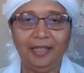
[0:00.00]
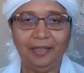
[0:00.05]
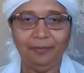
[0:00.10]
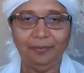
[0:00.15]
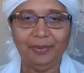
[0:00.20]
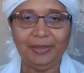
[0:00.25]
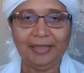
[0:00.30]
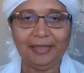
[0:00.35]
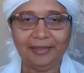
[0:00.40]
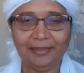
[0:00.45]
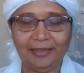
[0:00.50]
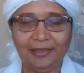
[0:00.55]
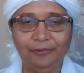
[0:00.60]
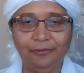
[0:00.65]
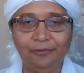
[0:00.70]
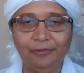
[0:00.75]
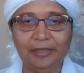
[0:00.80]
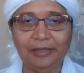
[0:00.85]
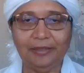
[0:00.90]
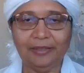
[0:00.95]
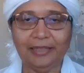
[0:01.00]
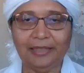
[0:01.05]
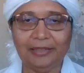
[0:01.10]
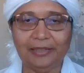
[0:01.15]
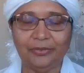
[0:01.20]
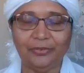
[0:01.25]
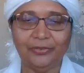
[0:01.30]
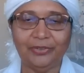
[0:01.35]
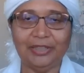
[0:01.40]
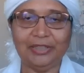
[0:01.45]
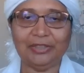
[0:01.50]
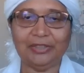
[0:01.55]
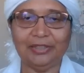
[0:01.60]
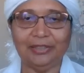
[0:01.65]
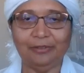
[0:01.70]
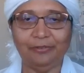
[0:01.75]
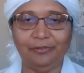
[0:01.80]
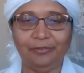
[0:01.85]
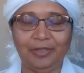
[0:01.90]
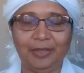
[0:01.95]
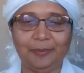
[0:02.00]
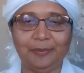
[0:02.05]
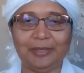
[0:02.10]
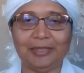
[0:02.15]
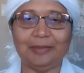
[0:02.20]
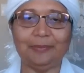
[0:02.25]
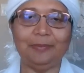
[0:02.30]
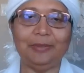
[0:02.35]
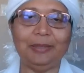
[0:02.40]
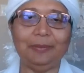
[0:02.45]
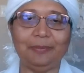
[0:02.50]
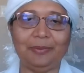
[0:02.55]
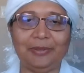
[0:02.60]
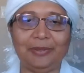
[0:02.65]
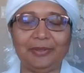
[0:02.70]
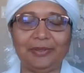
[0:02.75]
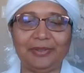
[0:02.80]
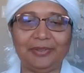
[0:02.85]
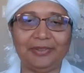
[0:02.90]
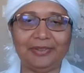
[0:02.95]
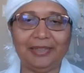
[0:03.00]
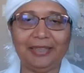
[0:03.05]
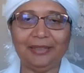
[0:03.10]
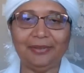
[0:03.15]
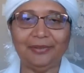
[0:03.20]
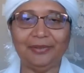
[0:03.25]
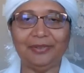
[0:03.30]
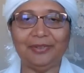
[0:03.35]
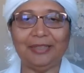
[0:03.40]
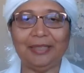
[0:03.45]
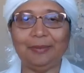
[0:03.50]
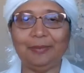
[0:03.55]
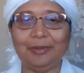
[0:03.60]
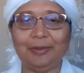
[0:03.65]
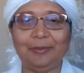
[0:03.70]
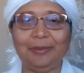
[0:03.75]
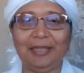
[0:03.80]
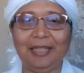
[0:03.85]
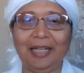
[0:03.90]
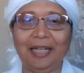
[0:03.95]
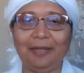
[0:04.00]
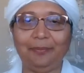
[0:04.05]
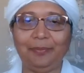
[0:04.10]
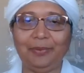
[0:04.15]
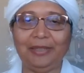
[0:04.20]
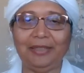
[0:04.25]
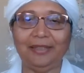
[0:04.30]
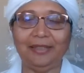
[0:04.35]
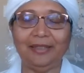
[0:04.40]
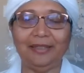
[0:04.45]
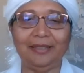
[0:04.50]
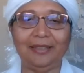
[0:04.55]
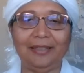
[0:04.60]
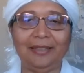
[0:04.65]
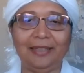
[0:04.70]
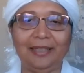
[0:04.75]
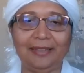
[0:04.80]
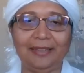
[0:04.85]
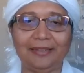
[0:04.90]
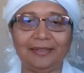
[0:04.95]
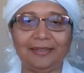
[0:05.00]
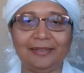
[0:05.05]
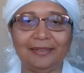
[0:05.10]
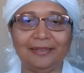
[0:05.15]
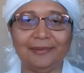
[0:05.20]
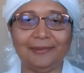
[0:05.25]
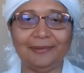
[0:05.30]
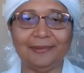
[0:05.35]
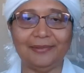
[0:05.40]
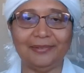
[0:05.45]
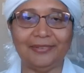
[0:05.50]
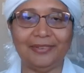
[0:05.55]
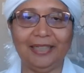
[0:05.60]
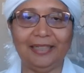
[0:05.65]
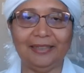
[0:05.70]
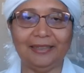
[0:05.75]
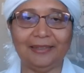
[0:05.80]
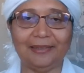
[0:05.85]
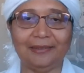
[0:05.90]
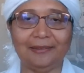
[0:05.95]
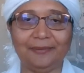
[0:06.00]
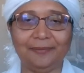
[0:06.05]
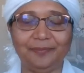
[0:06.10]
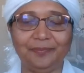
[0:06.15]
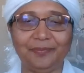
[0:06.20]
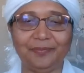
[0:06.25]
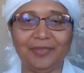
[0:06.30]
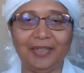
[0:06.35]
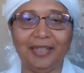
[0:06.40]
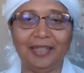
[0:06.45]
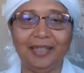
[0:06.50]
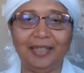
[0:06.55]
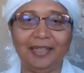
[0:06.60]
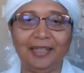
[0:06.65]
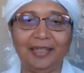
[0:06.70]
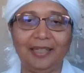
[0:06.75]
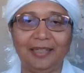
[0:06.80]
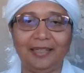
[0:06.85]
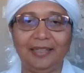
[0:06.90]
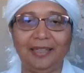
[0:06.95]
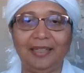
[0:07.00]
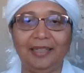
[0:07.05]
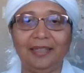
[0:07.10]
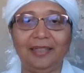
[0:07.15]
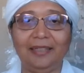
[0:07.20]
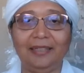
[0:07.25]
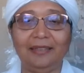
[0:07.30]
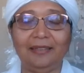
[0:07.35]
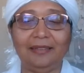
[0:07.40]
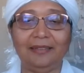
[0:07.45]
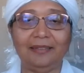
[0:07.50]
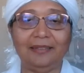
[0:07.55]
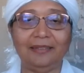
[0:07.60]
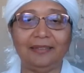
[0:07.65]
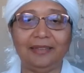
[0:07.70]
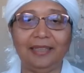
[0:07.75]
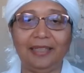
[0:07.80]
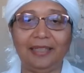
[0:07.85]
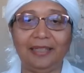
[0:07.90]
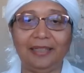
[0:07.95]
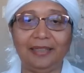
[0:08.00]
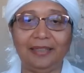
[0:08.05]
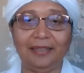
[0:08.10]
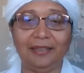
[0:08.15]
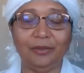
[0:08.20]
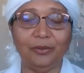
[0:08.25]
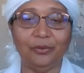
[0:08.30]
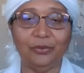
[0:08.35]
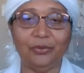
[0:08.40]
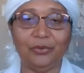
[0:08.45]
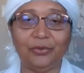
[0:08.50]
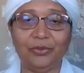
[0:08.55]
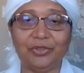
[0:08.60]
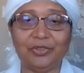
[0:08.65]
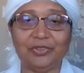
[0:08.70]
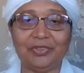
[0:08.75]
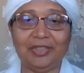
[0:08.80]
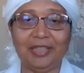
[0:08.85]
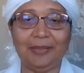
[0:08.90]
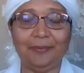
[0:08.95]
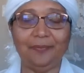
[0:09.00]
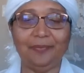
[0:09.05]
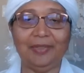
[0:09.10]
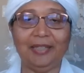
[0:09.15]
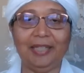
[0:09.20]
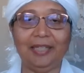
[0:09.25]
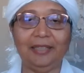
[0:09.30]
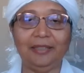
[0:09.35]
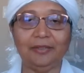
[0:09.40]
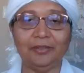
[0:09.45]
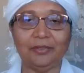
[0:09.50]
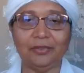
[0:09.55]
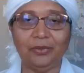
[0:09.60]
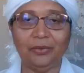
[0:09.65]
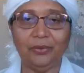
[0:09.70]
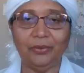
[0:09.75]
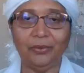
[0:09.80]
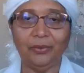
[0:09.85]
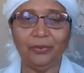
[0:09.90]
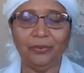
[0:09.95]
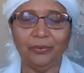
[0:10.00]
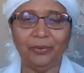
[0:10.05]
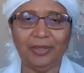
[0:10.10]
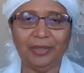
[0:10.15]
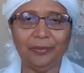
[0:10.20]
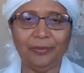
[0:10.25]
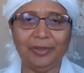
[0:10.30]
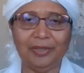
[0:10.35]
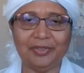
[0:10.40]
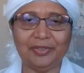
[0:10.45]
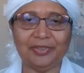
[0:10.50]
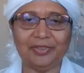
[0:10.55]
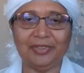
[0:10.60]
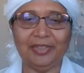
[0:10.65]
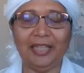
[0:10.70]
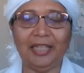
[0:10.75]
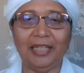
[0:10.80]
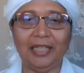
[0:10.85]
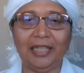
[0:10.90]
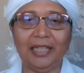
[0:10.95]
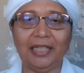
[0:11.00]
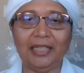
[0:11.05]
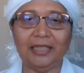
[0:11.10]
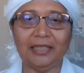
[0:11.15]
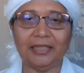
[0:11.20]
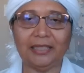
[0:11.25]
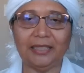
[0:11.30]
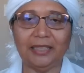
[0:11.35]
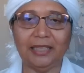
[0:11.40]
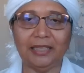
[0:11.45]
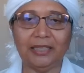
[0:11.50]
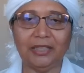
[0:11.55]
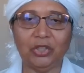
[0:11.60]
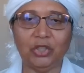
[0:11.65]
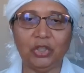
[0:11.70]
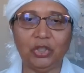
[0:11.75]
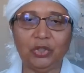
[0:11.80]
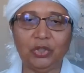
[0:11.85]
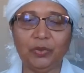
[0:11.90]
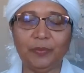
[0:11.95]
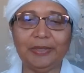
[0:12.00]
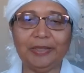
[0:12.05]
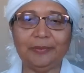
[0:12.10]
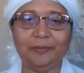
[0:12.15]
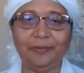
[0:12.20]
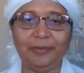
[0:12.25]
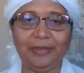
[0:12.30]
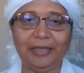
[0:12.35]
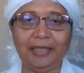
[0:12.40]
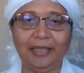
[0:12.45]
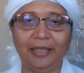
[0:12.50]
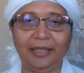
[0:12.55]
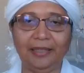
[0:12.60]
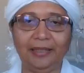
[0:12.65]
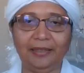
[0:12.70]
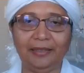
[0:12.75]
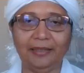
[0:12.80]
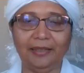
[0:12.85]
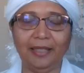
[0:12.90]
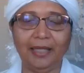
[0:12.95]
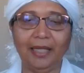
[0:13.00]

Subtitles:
But if we look at the rich and the famous people, they don't seem to be happier than us, right? They go through the same thing. So what I want to say is that the human being,